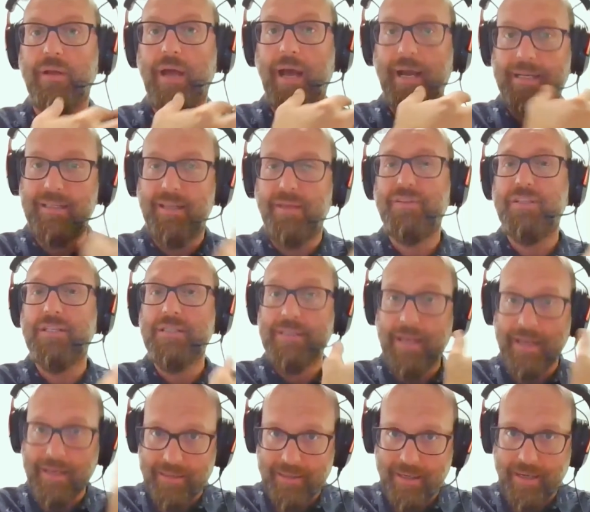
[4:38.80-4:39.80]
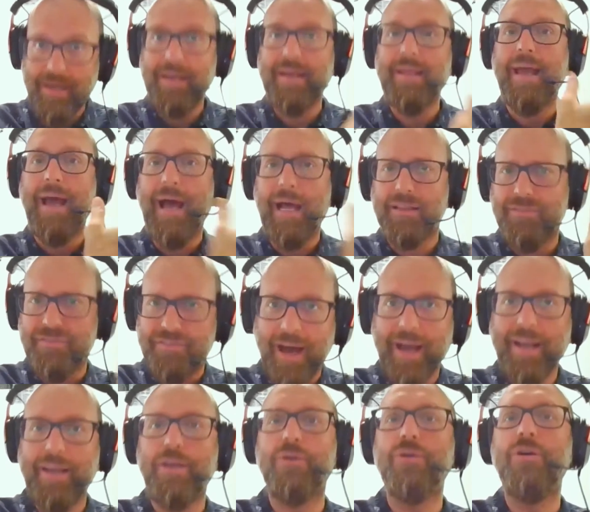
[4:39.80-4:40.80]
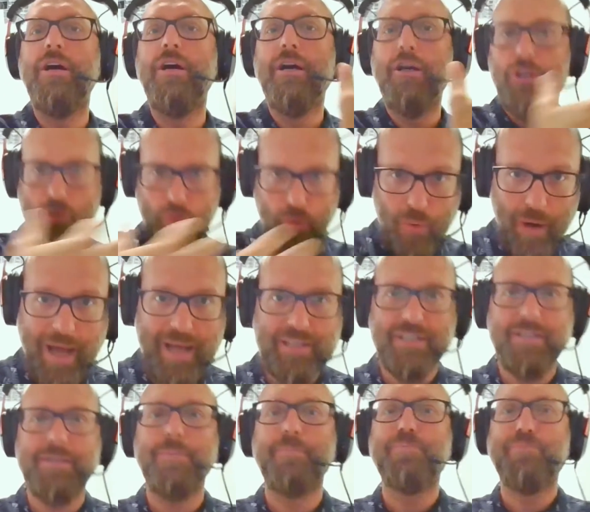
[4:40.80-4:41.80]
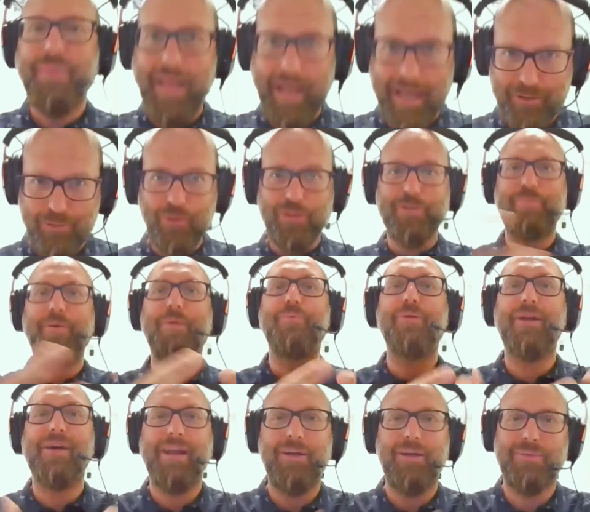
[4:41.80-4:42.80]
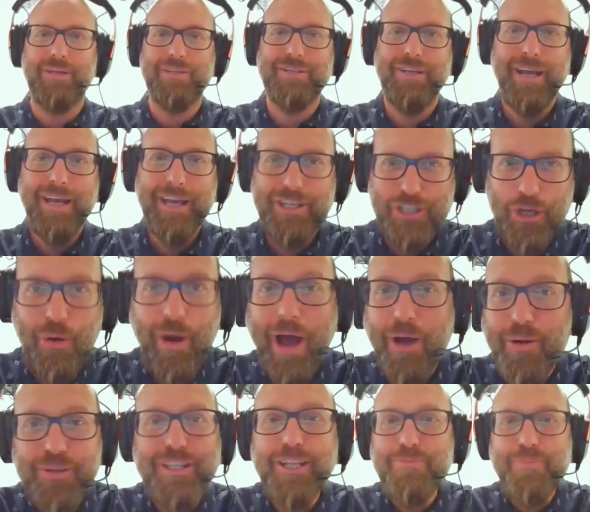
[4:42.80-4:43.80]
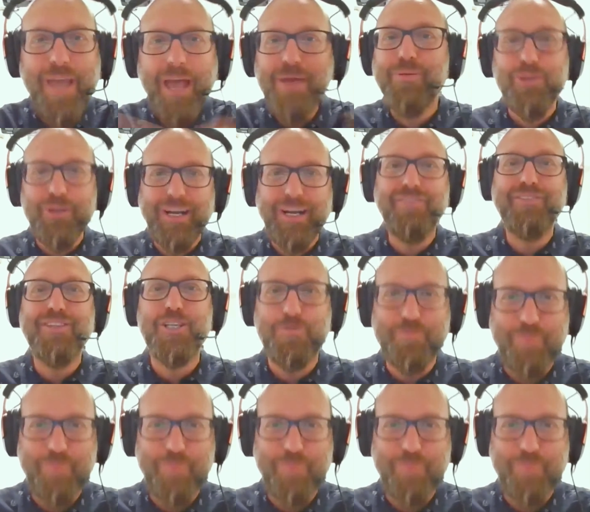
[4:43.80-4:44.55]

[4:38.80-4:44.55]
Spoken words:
activities that really add value to us and to the people around us. So I wouldn't be able to have this